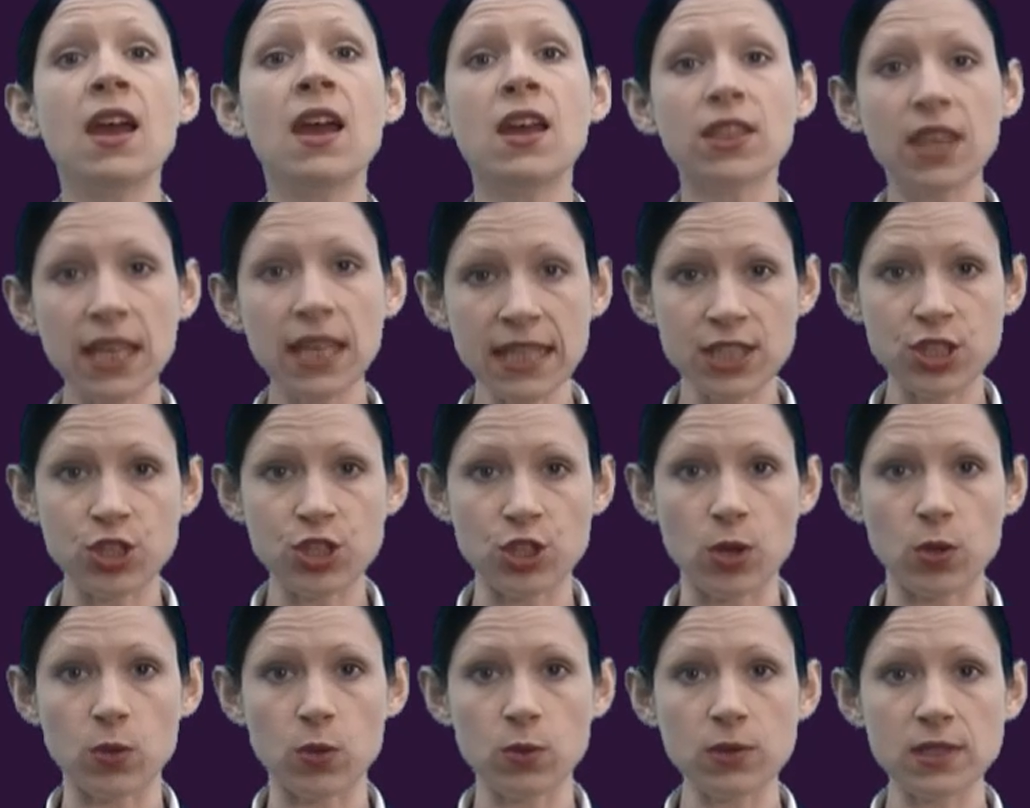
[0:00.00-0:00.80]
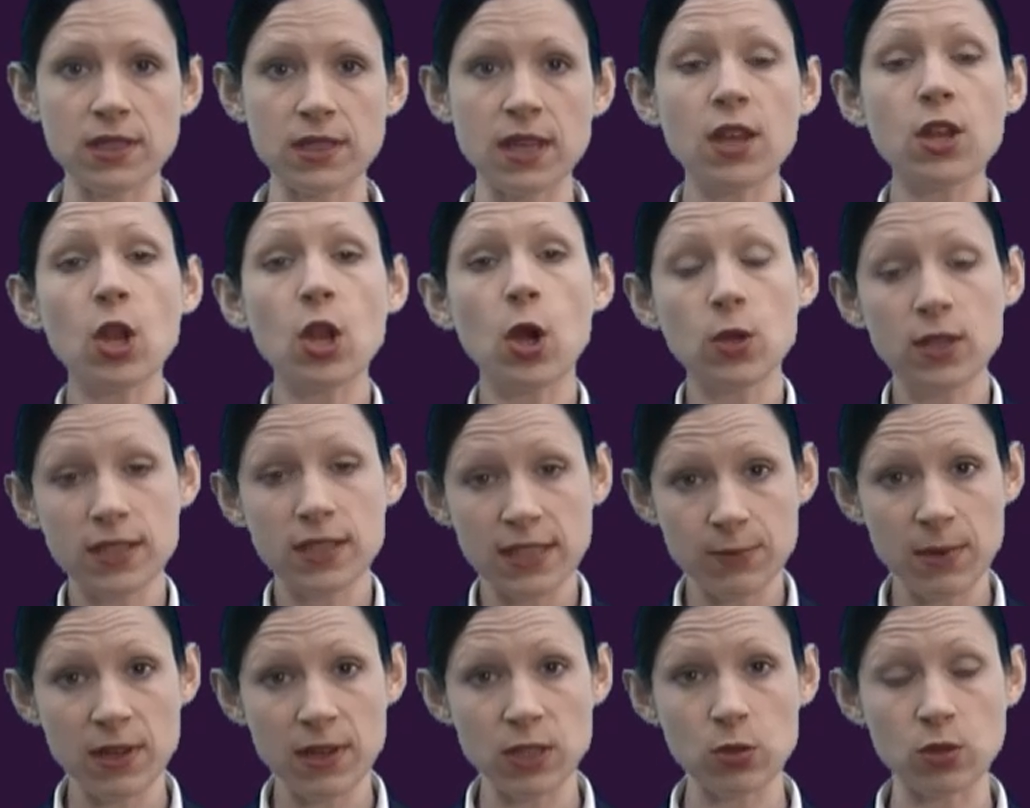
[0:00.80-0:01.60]
These journals are known as
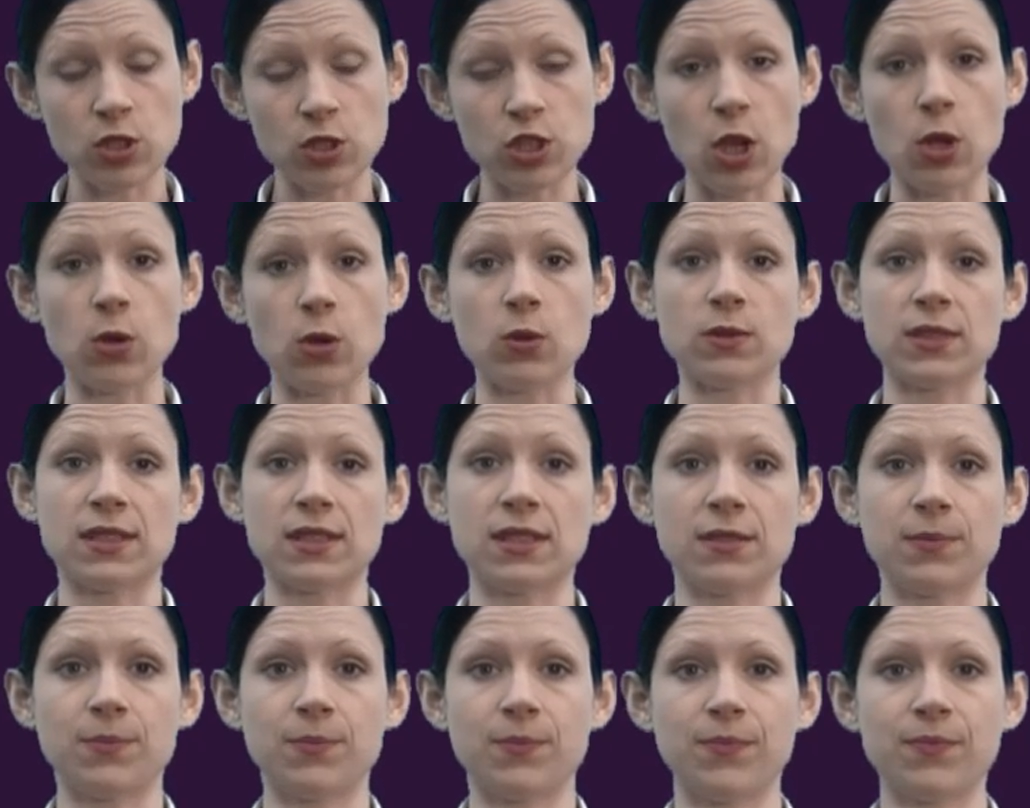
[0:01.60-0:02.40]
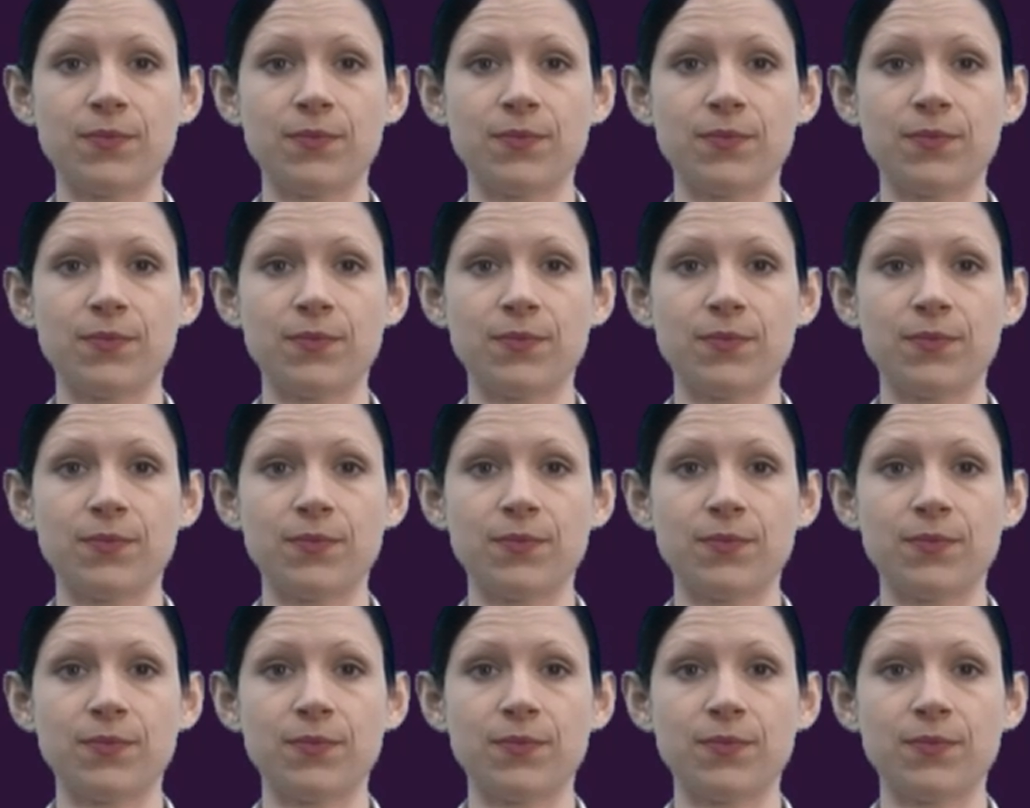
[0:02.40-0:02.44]
special journals.